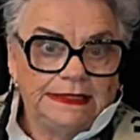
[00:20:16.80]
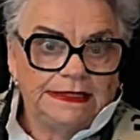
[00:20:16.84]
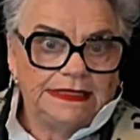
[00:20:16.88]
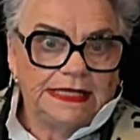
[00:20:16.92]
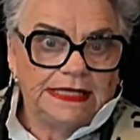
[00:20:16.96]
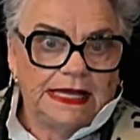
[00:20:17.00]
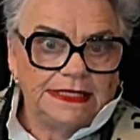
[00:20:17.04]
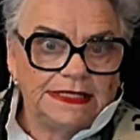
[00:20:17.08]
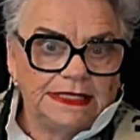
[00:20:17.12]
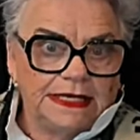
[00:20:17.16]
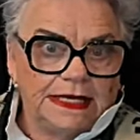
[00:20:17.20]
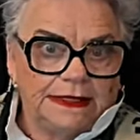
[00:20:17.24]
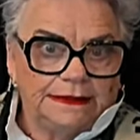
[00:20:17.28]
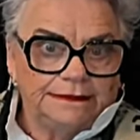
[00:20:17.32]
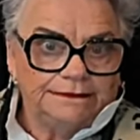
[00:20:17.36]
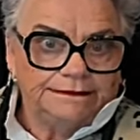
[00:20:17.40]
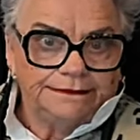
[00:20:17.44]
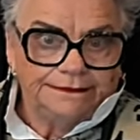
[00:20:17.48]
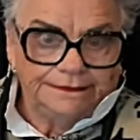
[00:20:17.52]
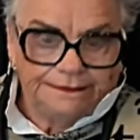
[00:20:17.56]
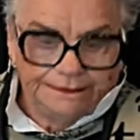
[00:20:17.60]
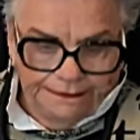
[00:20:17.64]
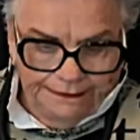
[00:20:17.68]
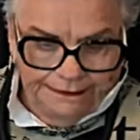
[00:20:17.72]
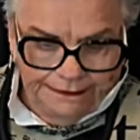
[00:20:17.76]
it?
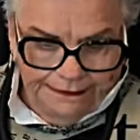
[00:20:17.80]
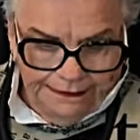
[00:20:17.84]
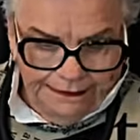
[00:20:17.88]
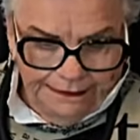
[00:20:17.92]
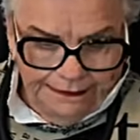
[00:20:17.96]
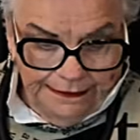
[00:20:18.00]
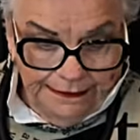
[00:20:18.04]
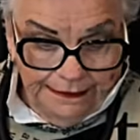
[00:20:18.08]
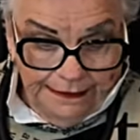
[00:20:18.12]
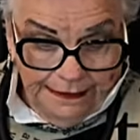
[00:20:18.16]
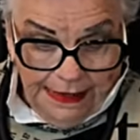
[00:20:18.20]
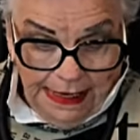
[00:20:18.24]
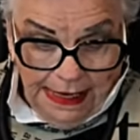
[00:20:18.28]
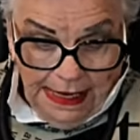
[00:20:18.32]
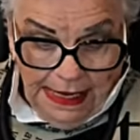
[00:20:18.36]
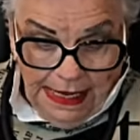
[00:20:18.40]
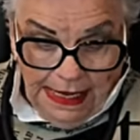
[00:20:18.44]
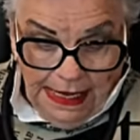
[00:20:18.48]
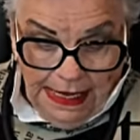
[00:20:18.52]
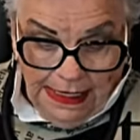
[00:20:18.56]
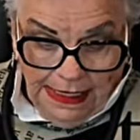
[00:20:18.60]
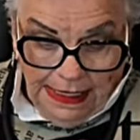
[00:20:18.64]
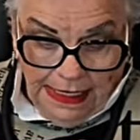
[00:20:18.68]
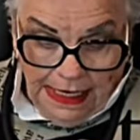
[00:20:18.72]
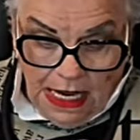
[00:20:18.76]

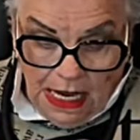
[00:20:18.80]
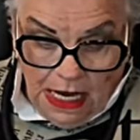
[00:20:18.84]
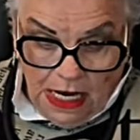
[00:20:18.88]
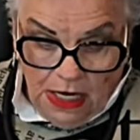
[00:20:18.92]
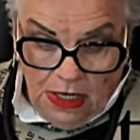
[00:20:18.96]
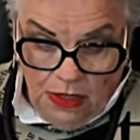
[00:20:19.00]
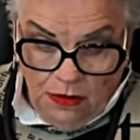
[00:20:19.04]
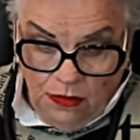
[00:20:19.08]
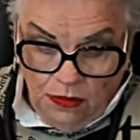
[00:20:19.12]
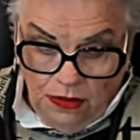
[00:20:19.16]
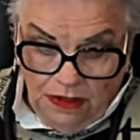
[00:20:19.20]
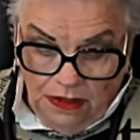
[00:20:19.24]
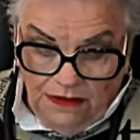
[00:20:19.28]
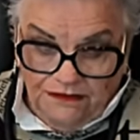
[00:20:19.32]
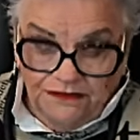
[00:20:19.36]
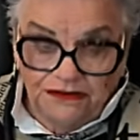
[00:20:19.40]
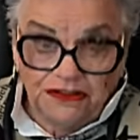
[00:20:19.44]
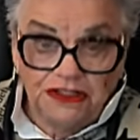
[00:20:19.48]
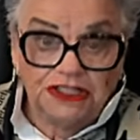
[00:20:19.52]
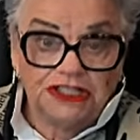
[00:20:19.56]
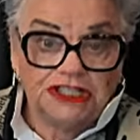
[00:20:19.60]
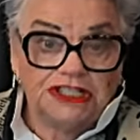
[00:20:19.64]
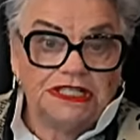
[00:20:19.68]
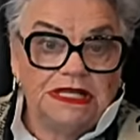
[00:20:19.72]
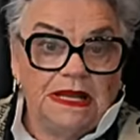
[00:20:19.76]
No, we've
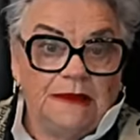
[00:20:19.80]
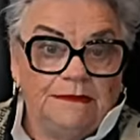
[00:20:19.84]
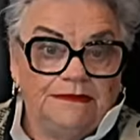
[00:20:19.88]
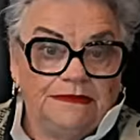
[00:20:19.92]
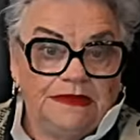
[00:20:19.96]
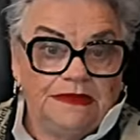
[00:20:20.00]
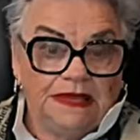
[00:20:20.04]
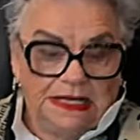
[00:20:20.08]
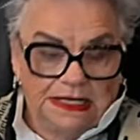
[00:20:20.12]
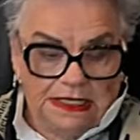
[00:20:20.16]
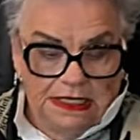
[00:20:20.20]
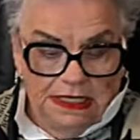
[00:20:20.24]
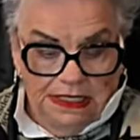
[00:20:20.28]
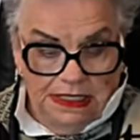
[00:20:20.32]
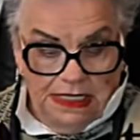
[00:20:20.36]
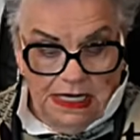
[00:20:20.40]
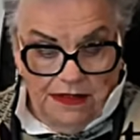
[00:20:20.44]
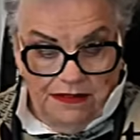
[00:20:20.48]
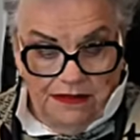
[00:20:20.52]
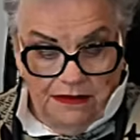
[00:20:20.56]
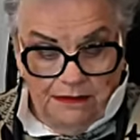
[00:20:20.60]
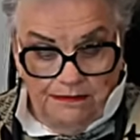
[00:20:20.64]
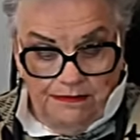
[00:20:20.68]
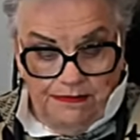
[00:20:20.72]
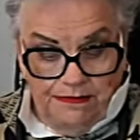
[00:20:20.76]
just stepped in
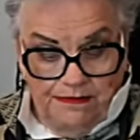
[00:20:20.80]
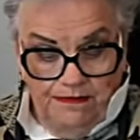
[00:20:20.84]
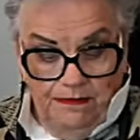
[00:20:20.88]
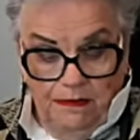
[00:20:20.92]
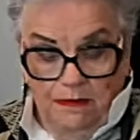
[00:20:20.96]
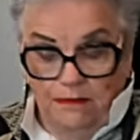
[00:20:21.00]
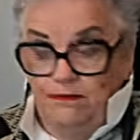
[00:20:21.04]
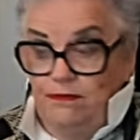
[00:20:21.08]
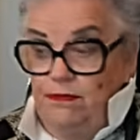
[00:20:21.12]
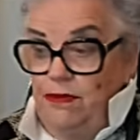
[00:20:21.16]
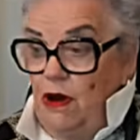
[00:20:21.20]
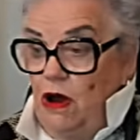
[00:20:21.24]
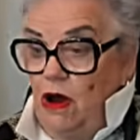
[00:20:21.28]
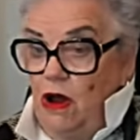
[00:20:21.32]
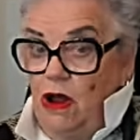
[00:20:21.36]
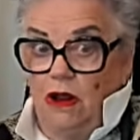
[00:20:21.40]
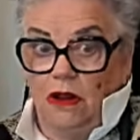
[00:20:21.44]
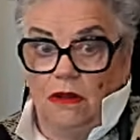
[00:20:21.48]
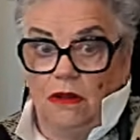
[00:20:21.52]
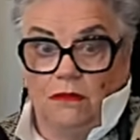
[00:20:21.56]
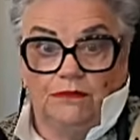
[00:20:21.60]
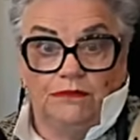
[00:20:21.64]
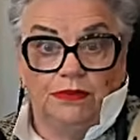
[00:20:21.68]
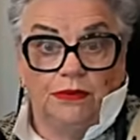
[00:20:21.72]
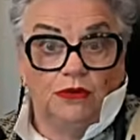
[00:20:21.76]
another
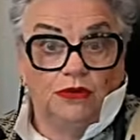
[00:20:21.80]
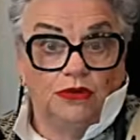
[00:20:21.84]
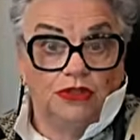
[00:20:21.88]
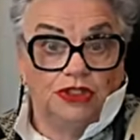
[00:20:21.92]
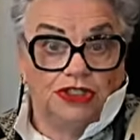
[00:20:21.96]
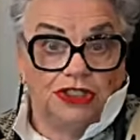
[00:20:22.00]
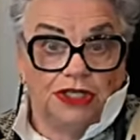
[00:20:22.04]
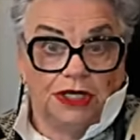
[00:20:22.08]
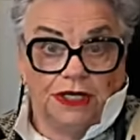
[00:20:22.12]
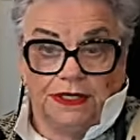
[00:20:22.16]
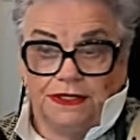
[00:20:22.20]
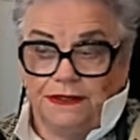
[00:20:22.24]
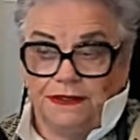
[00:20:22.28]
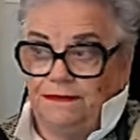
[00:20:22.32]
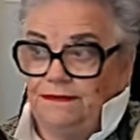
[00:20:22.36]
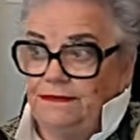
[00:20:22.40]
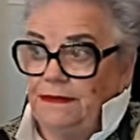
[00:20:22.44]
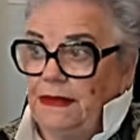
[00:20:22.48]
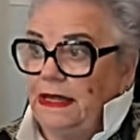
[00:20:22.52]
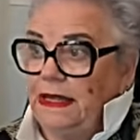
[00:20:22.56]
pile of bullshit.